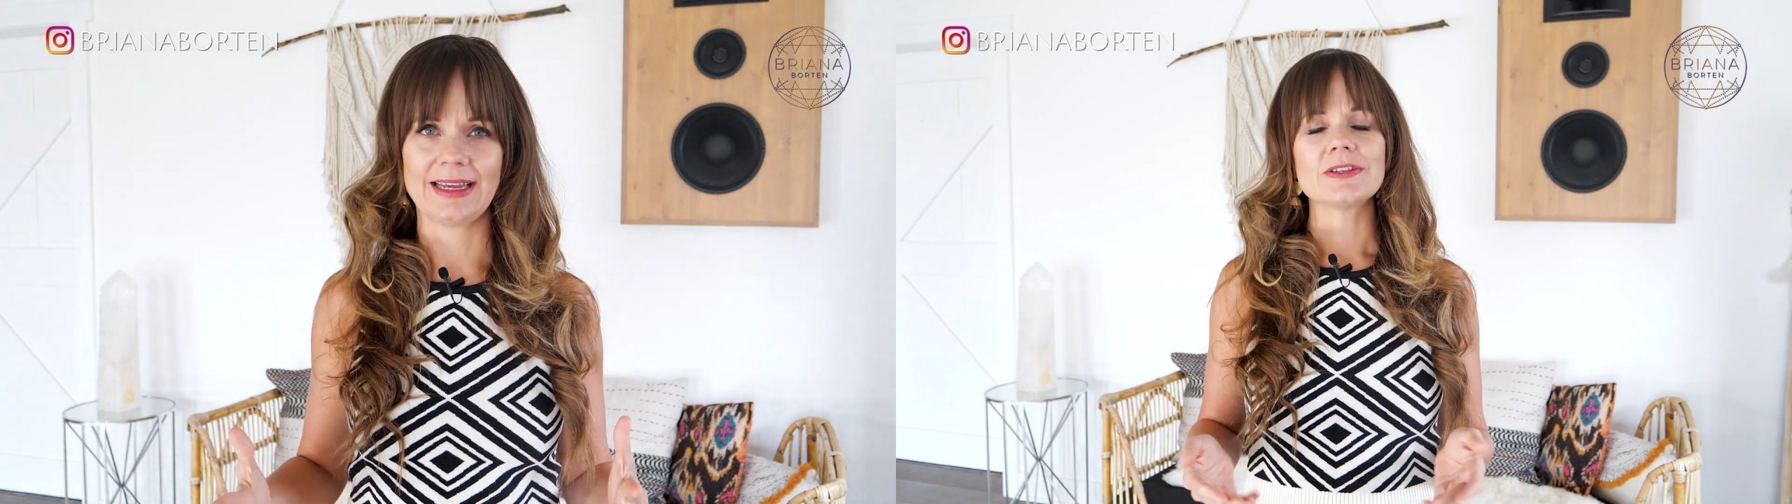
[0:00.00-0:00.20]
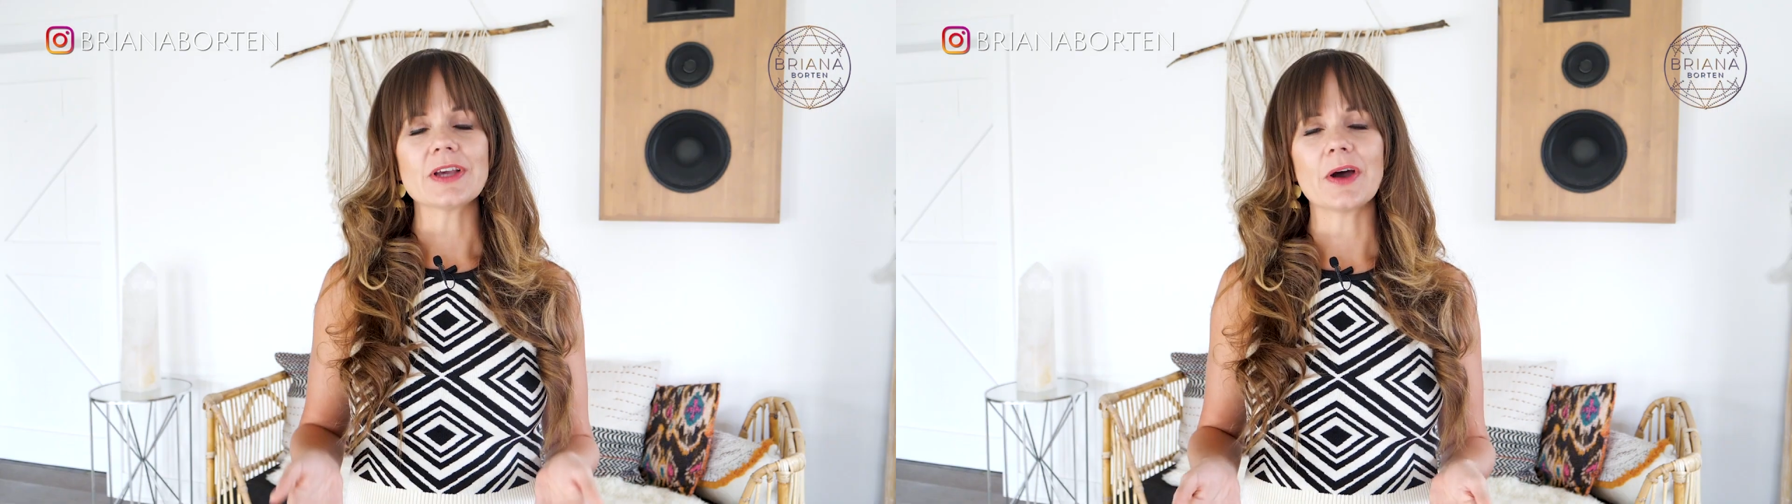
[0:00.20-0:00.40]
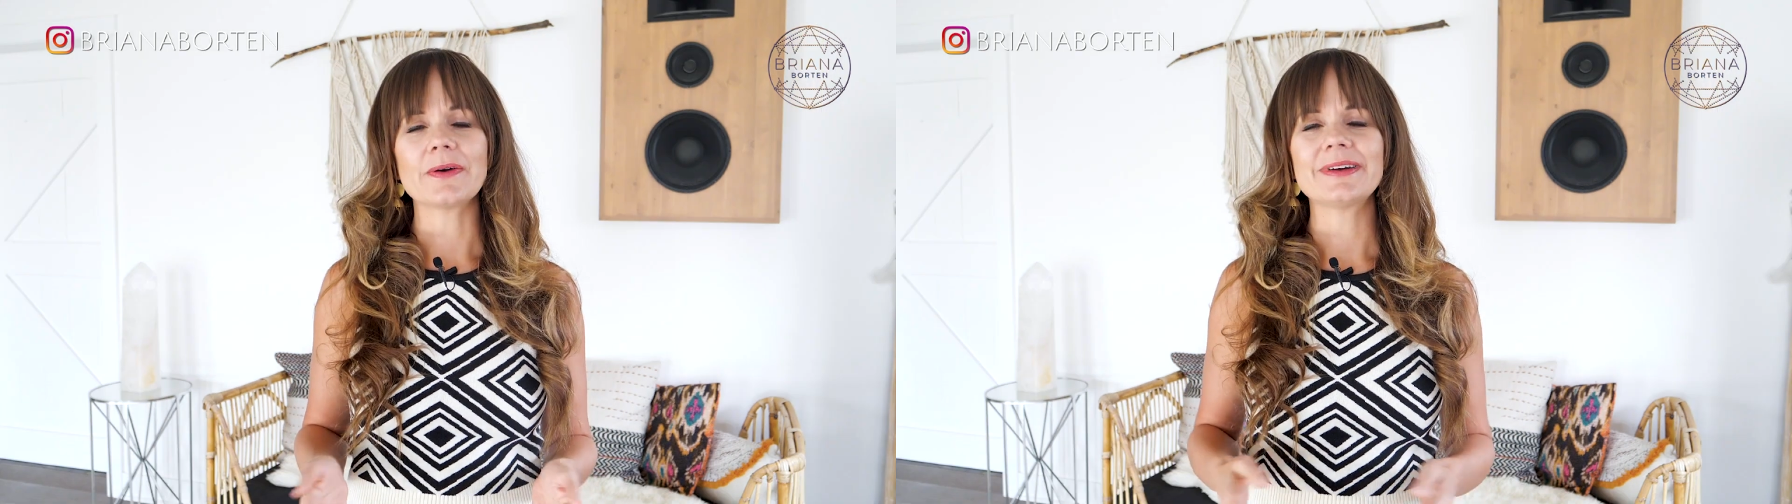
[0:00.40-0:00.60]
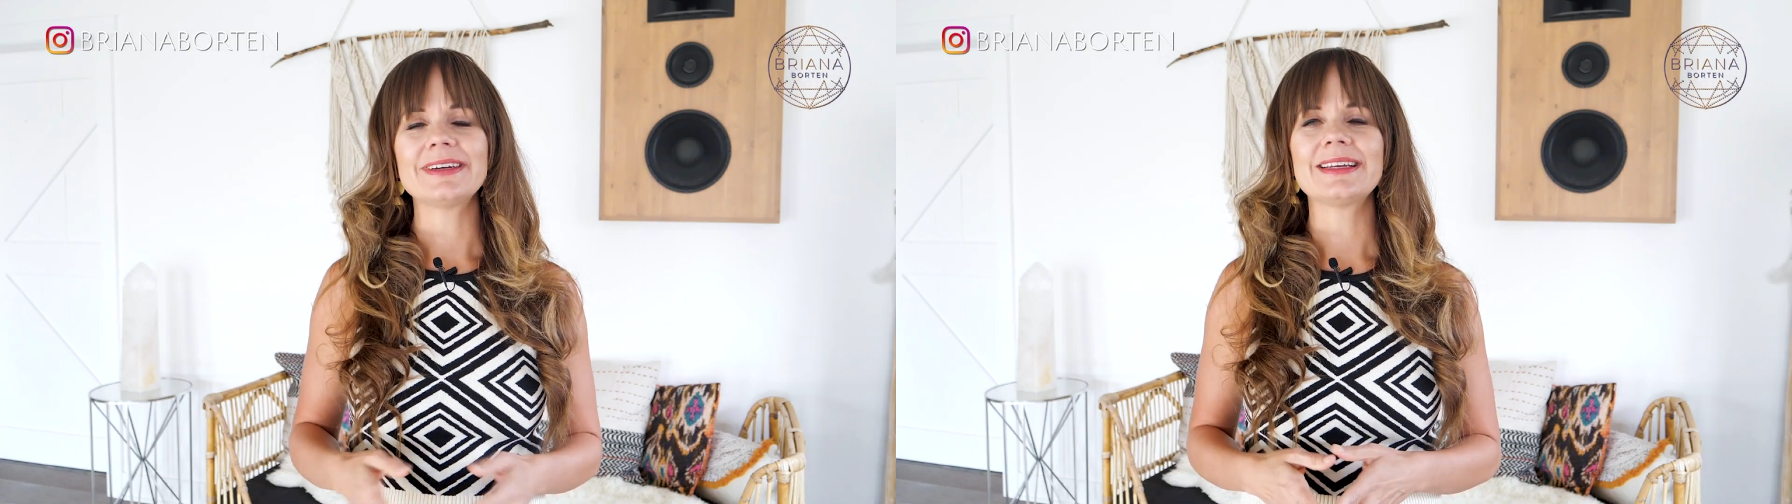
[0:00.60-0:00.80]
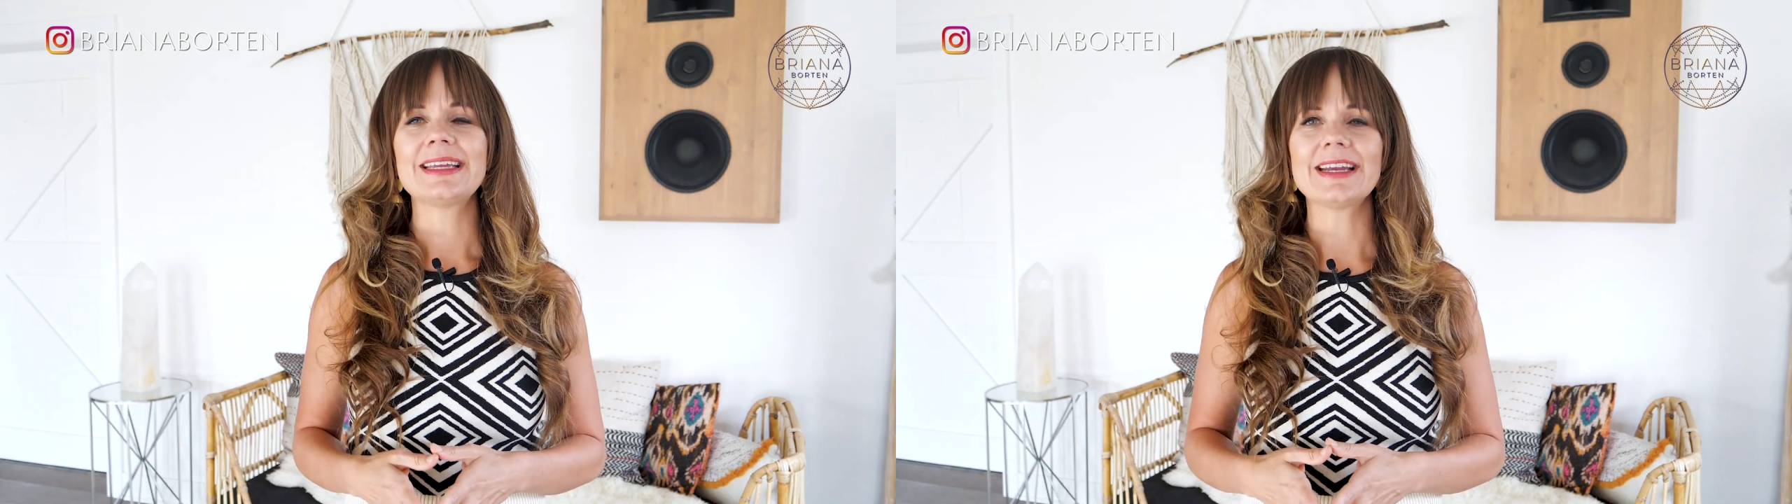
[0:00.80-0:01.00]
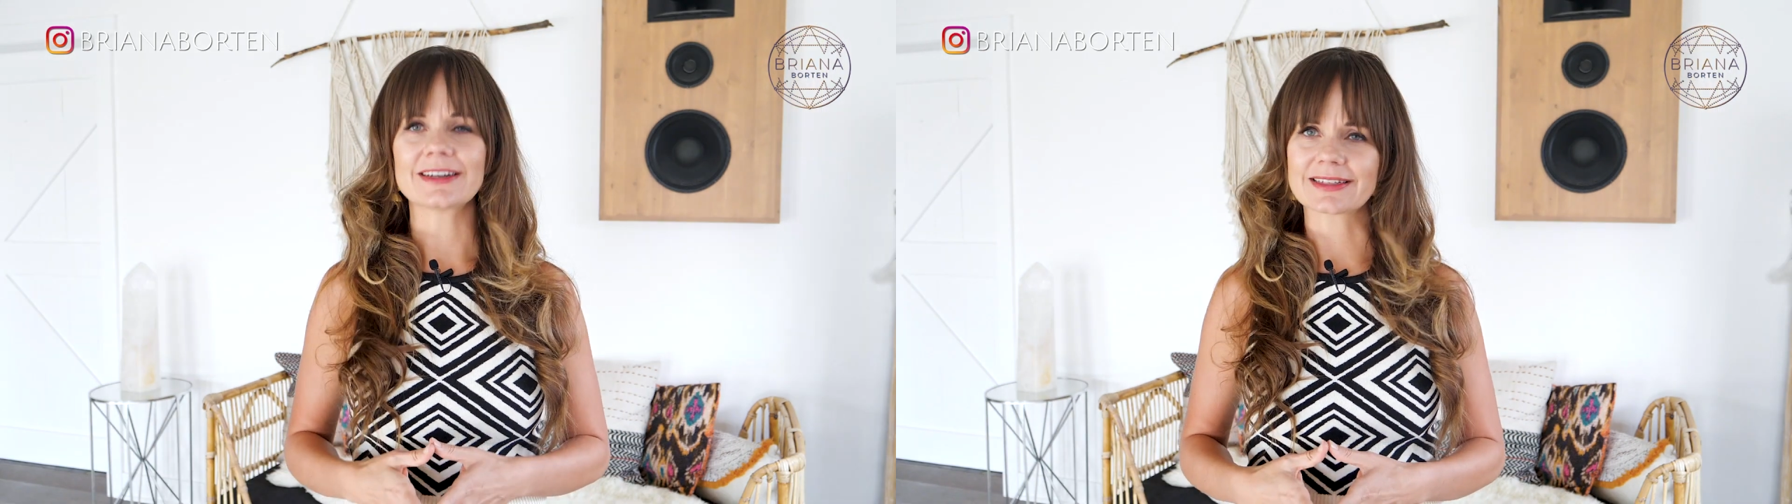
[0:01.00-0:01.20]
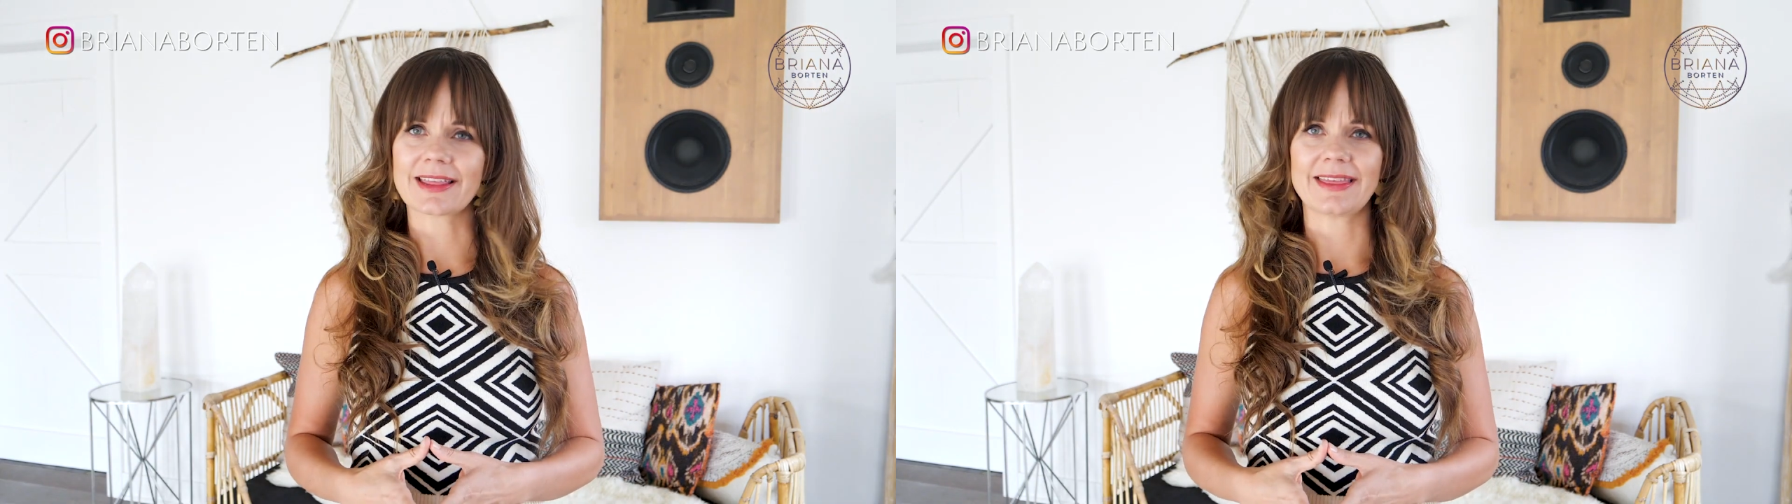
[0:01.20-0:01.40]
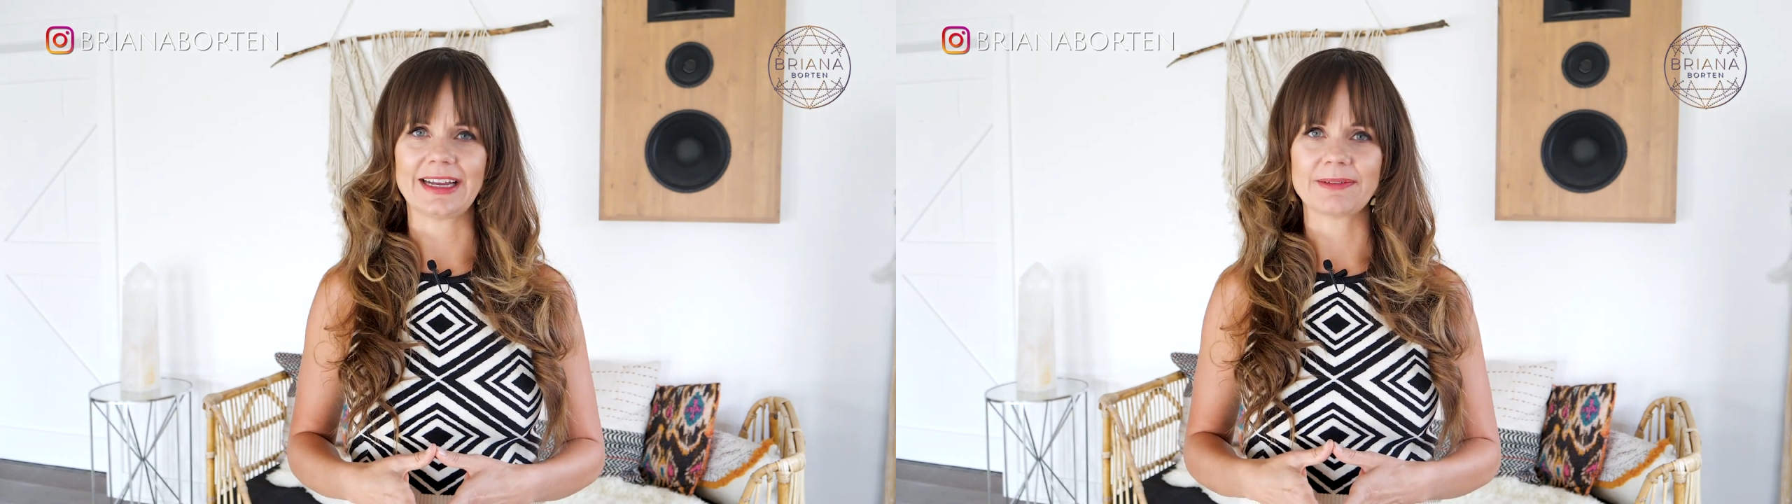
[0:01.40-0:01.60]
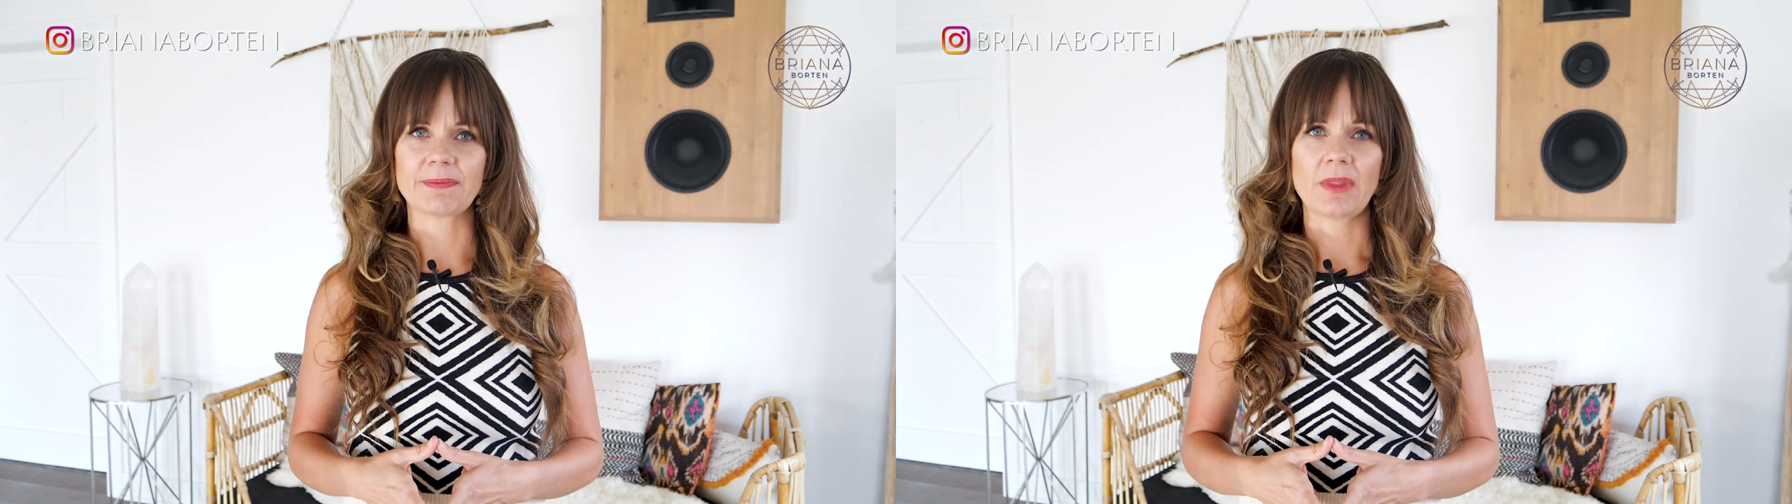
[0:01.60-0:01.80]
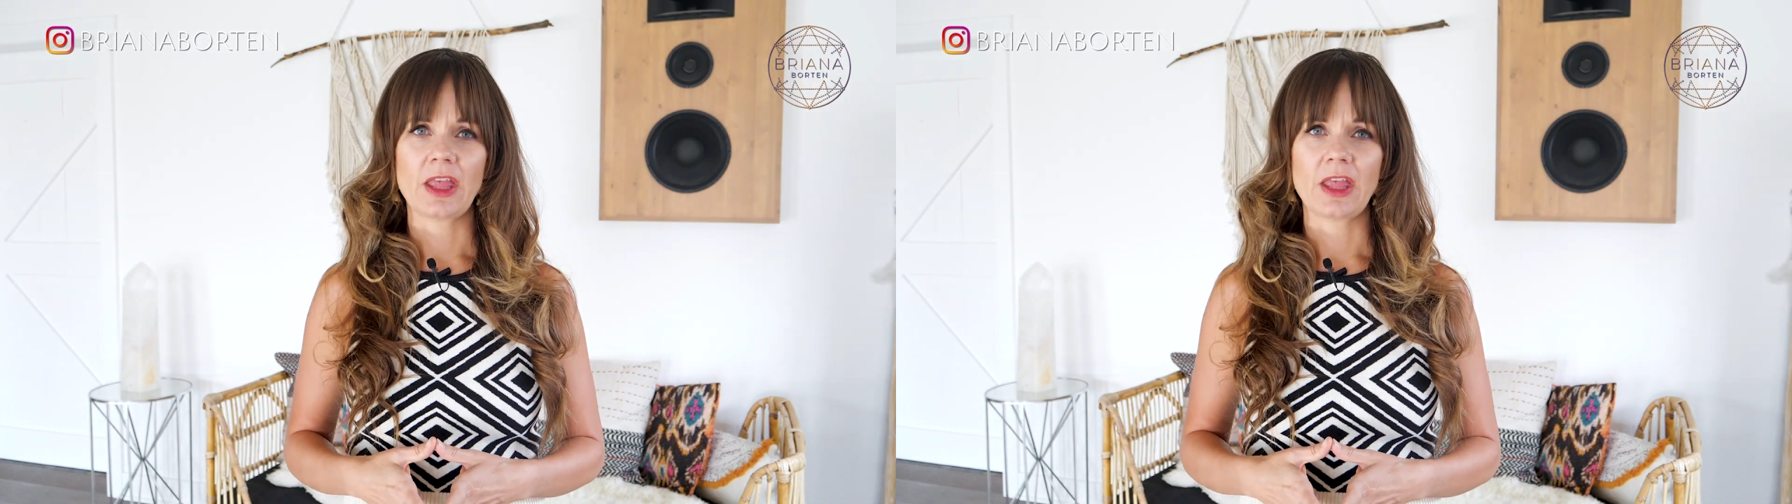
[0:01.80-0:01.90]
So here's the thing.